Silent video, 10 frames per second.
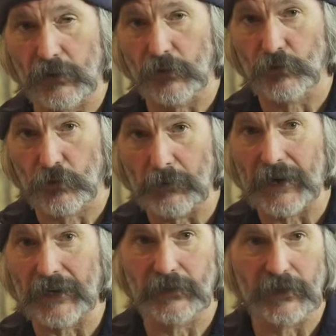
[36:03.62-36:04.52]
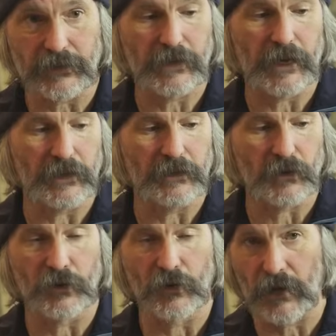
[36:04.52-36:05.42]
it goes right back to that setting,
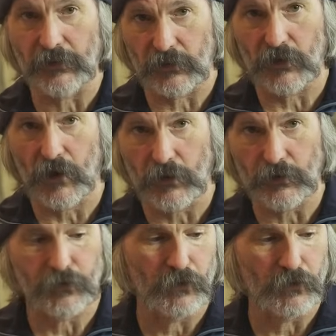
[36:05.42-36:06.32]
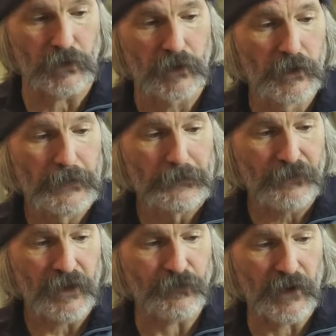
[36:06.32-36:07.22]
so you don't have to toggle through
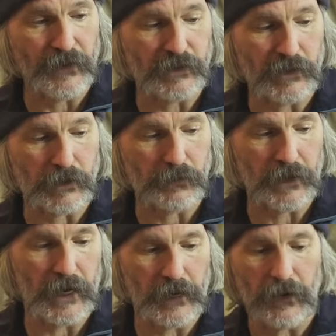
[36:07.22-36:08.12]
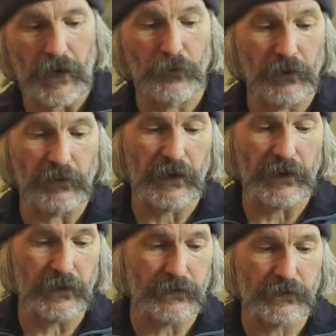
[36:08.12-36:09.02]
and find the system again. I really like
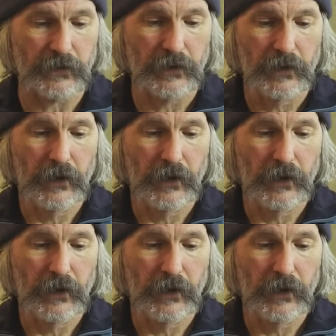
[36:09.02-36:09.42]
this.